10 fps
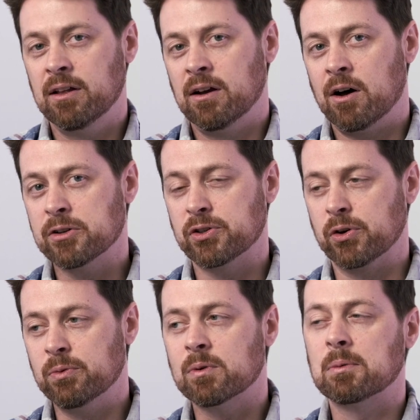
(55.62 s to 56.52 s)

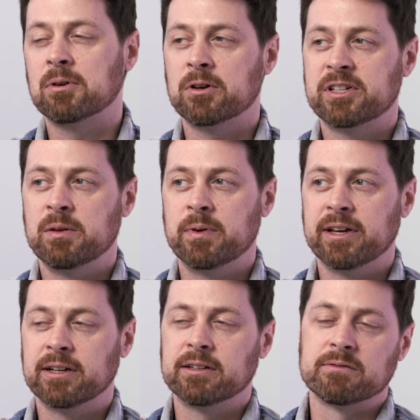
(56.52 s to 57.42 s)
Also, when we're
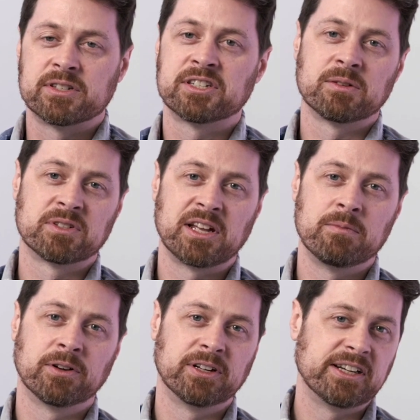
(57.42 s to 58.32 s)
prototyping, system
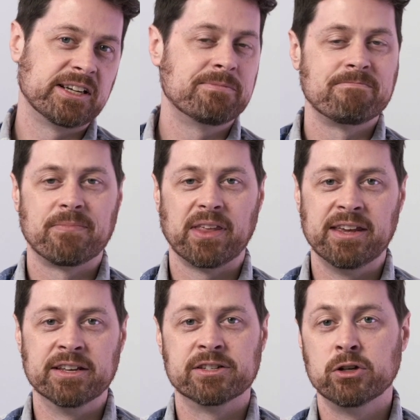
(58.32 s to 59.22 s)
stability
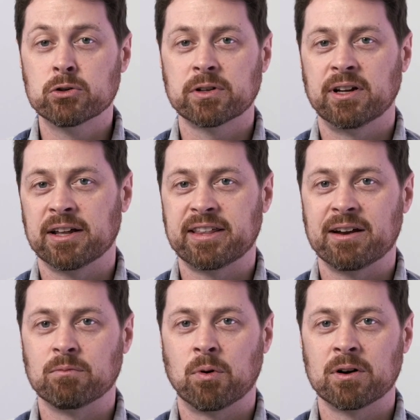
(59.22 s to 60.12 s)
is usually not
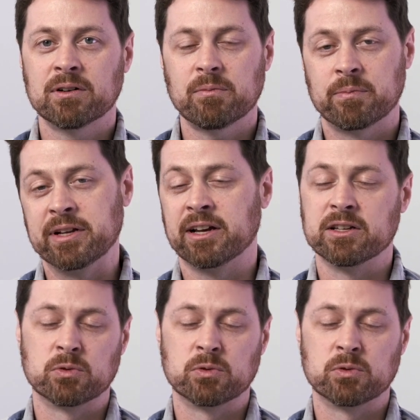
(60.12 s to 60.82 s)
that important because